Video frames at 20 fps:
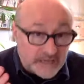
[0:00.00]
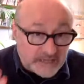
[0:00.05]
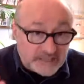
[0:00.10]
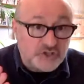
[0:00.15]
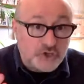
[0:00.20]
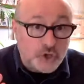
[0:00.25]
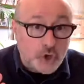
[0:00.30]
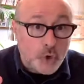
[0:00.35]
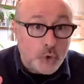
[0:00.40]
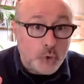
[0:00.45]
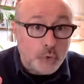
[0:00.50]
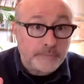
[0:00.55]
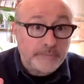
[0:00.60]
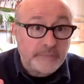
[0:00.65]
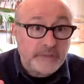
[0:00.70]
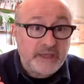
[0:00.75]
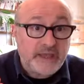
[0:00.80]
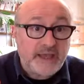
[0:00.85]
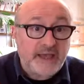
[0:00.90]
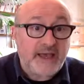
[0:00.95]
Let's go.
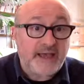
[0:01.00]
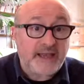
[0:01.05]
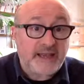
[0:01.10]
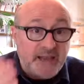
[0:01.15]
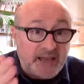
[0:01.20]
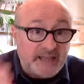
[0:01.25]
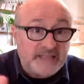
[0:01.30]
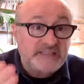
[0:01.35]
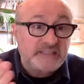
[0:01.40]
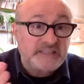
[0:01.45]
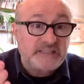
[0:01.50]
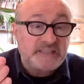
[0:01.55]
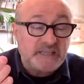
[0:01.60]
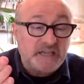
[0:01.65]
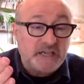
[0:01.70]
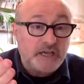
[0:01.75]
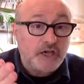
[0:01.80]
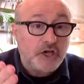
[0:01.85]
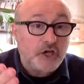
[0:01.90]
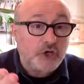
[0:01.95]
And
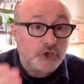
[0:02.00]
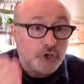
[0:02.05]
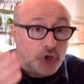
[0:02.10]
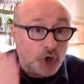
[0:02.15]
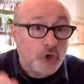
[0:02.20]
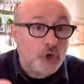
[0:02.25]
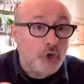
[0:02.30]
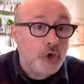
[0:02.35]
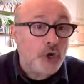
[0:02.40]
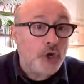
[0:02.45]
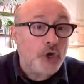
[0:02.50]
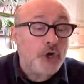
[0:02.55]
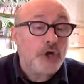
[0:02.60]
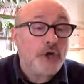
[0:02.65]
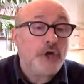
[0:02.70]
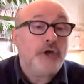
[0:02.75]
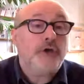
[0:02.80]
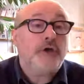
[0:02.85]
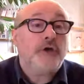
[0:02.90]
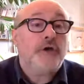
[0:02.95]
let's go
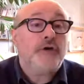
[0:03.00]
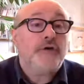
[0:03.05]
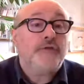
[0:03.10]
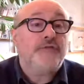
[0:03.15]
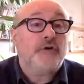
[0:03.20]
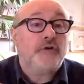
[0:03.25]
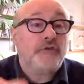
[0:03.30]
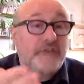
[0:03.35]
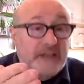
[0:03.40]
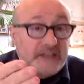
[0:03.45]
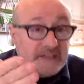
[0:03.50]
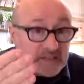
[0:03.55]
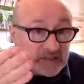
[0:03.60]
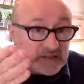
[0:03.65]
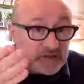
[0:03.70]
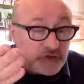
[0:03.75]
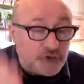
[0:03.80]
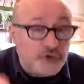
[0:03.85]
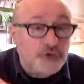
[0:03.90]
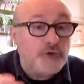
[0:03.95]
for
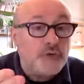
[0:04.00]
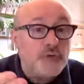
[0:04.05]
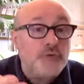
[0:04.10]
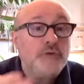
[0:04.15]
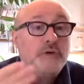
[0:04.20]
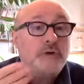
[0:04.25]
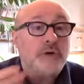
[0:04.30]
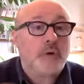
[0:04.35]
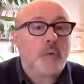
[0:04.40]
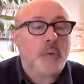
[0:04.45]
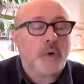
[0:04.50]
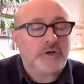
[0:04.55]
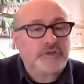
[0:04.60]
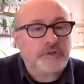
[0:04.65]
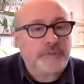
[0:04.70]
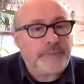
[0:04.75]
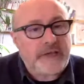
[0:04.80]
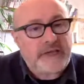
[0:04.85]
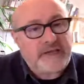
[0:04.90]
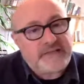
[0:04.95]
that new
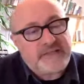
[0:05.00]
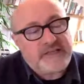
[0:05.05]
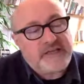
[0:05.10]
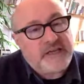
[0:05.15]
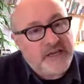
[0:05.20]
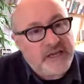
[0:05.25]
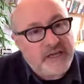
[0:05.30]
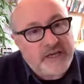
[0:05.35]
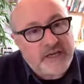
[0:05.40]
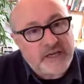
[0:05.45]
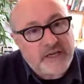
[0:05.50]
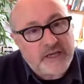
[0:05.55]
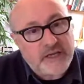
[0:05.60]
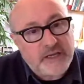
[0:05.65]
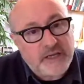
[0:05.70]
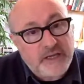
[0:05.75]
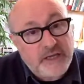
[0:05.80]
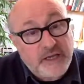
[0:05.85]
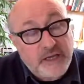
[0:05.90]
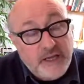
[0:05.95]
water-based ink.
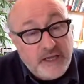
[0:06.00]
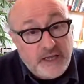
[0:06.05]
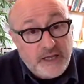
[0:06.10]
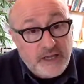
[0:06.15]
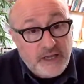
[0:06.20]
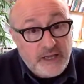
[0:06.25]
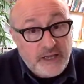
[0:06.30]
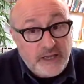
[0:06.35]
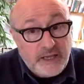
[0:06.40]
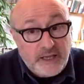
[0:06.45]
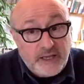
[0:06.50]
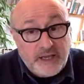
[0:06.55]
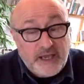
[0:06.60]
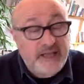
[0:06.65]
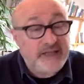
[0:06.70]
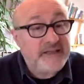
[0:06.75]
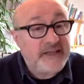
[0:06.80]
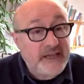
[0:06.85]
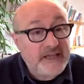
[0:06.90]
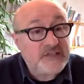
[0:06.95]

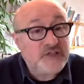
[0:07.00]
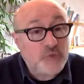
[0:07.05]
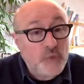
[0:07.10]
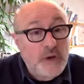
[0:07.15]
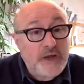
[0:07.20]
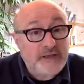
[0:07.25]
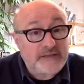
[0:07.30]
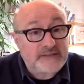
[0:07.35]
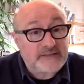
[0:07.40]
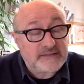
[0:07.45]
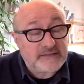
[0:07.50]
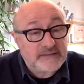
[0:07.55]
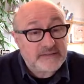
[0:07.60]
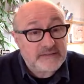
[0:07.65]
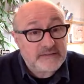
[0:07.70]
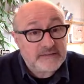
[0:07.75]
And guess what?